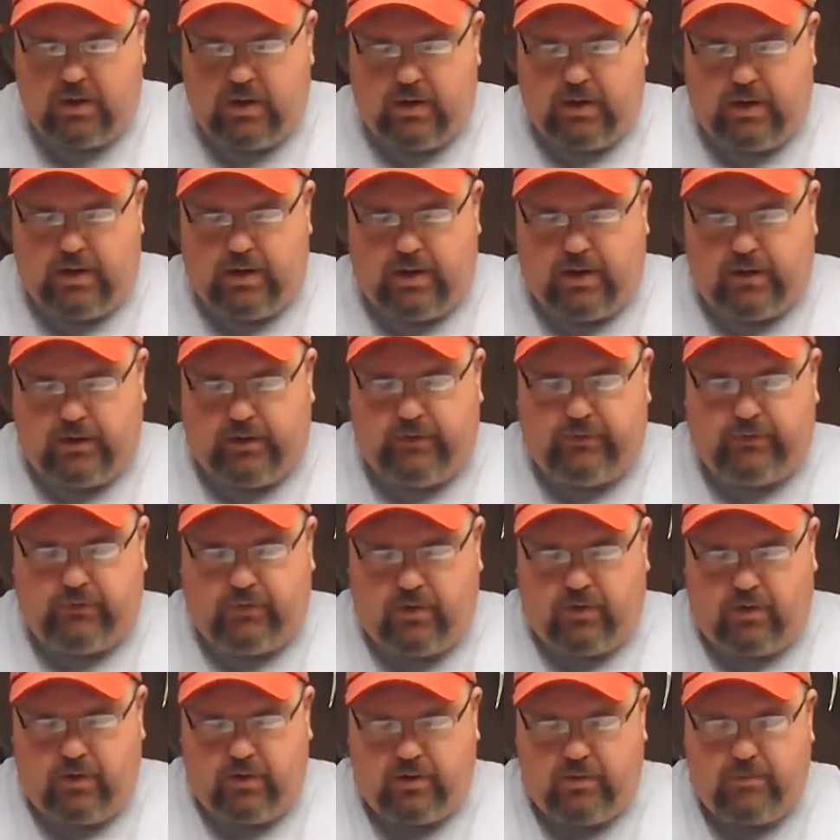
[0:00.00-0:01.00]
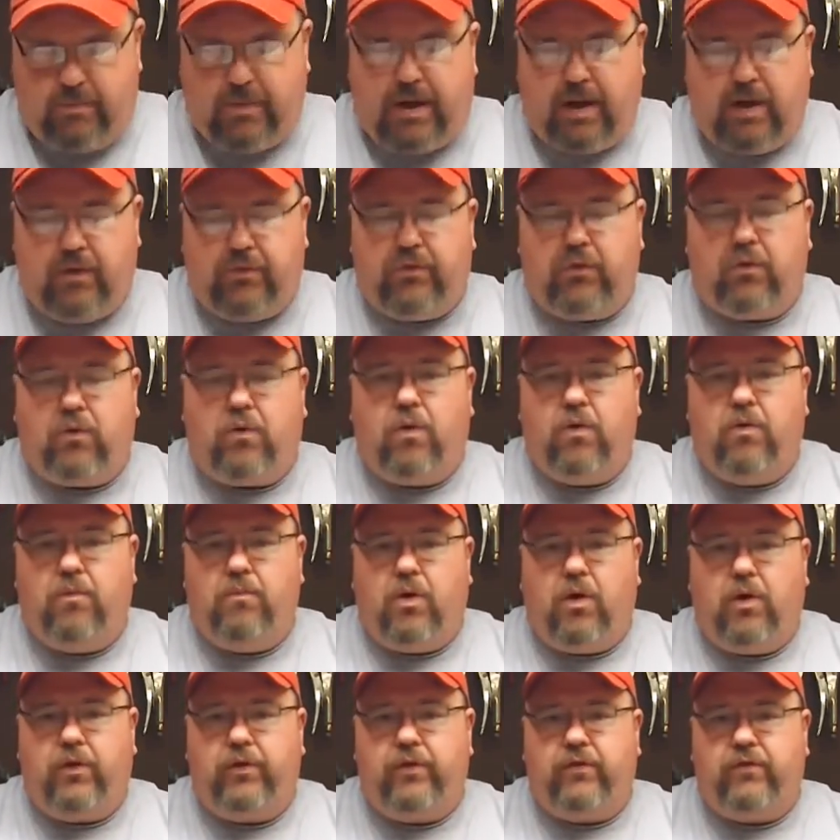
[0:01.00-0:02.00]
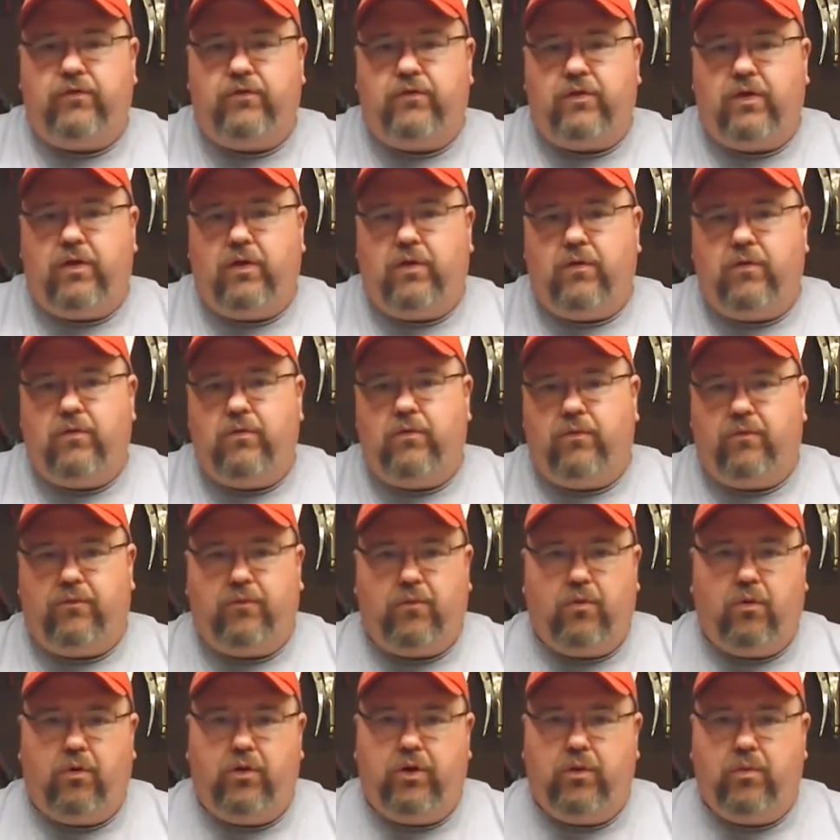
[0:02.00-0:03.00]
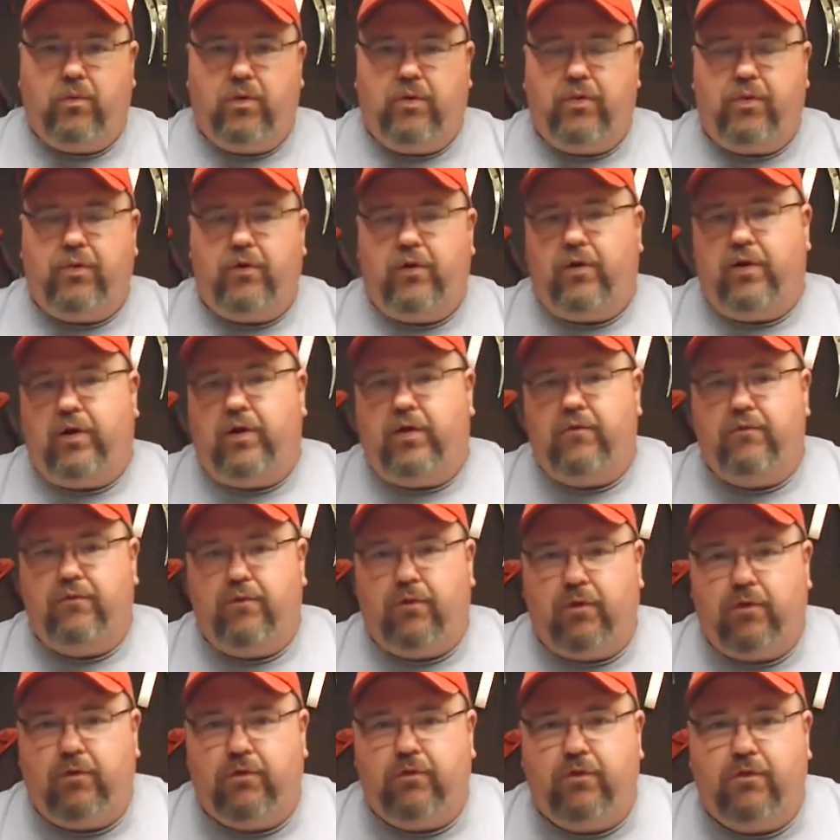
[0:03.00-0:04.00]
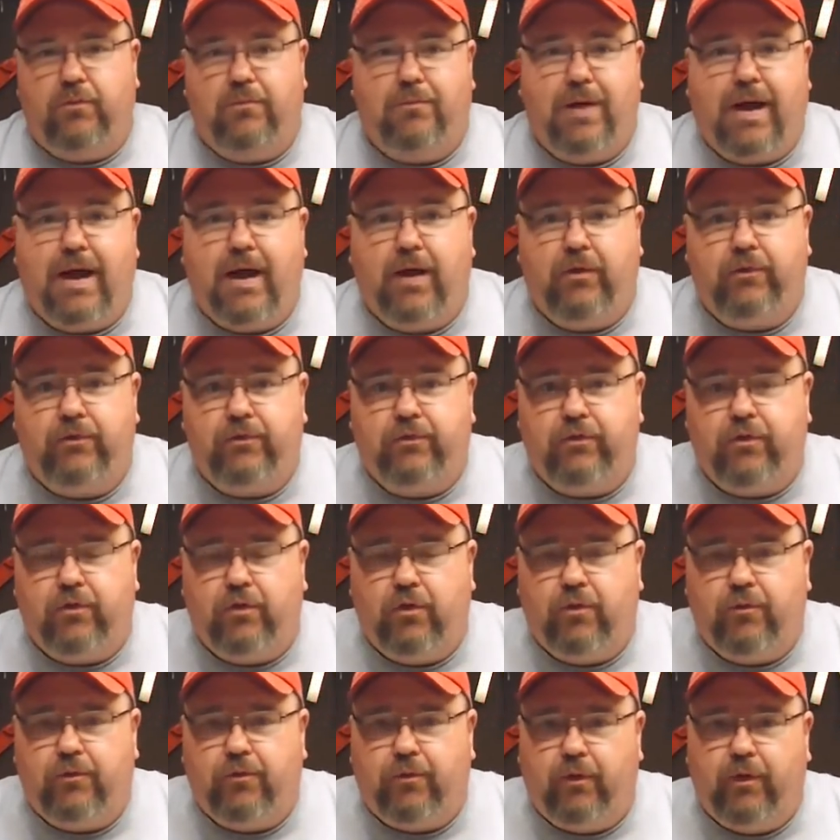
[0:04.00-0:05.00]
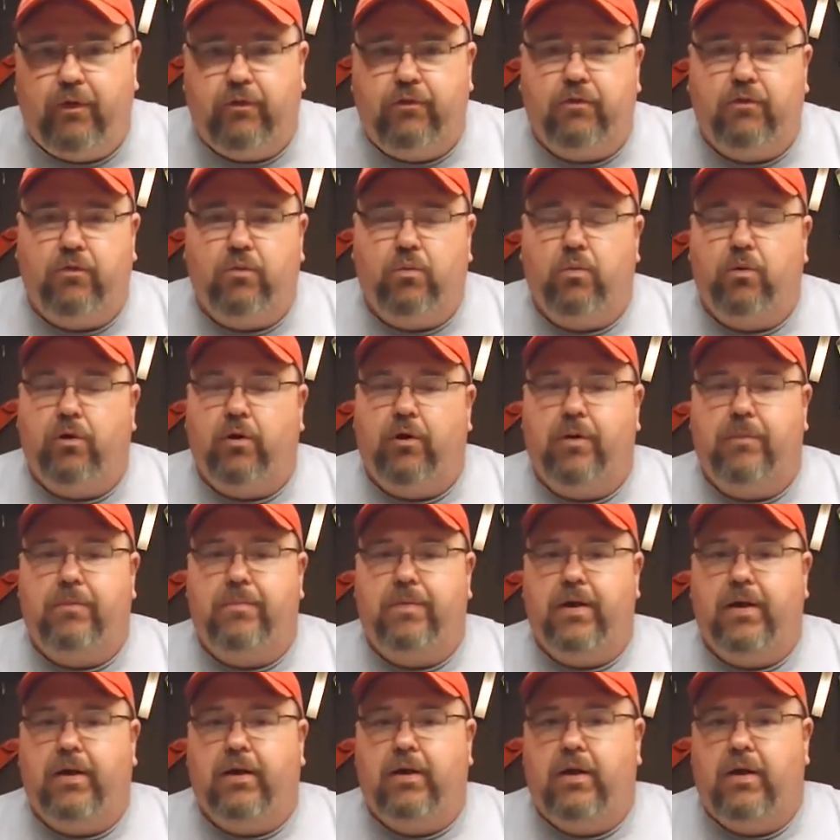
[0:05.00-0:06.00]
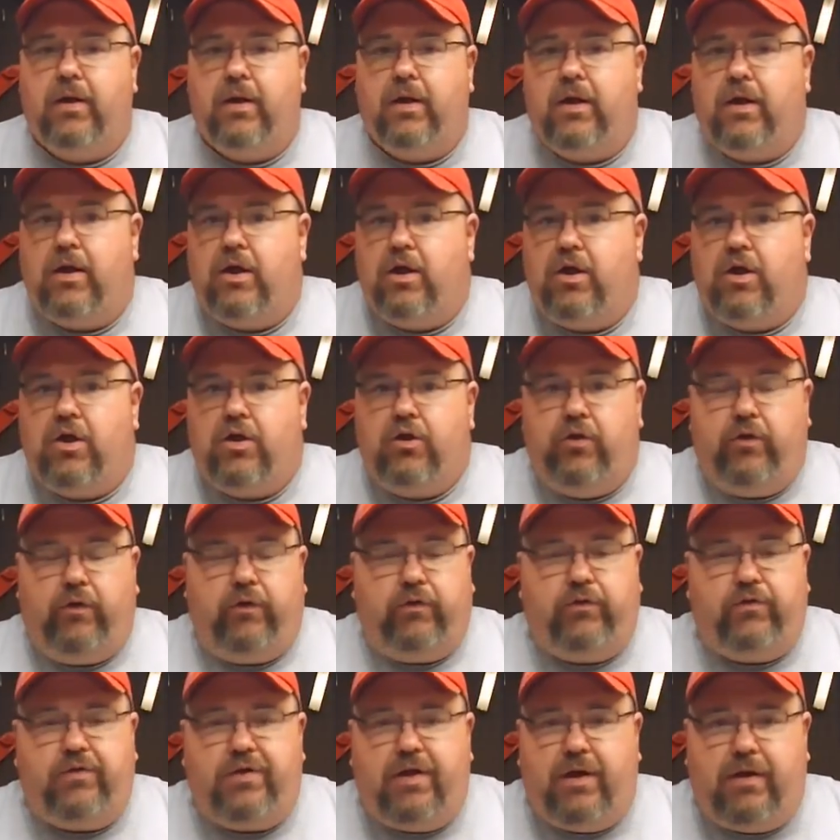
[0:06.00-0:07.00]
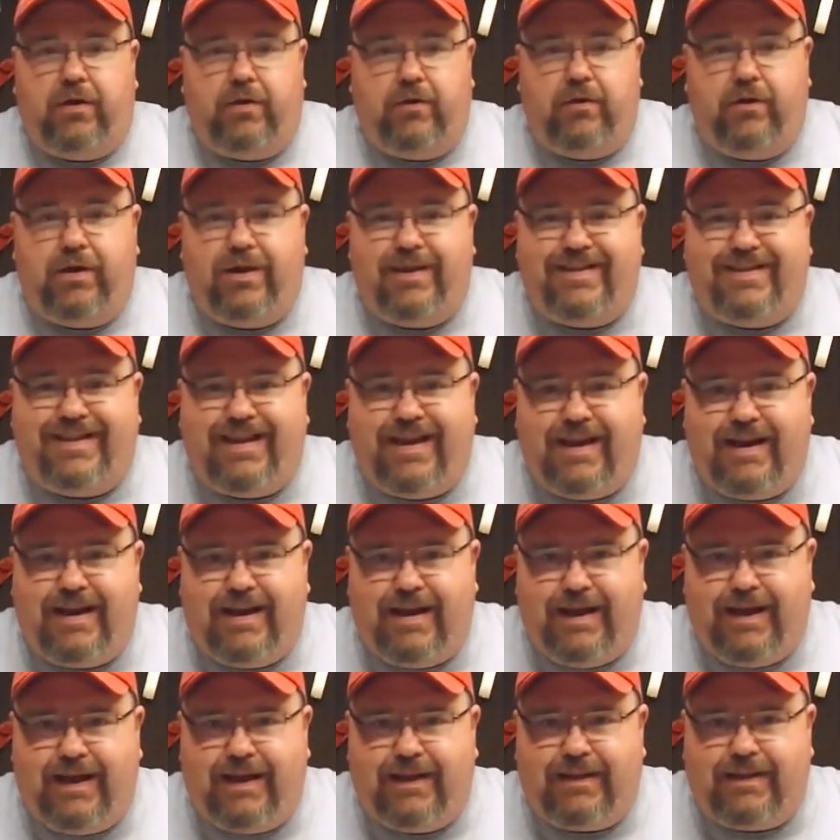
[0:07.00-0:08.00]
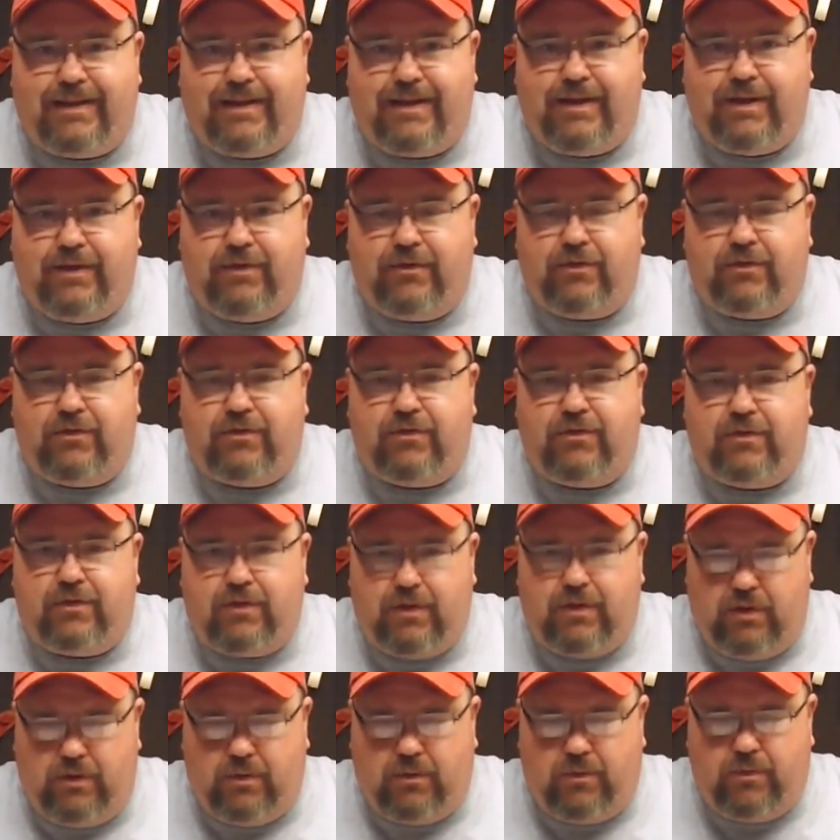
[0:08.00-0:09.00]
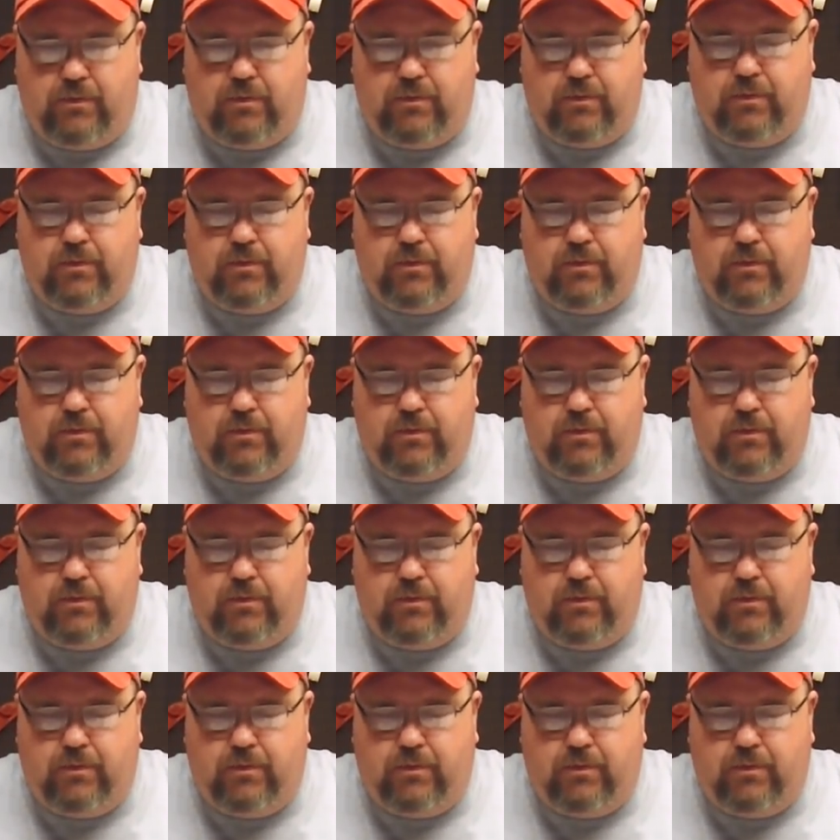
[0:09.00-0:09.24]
Now let's talk about the chromoly steel, the 4130 versus mild steel. For instance, we're going to pick your standard 1018 steel.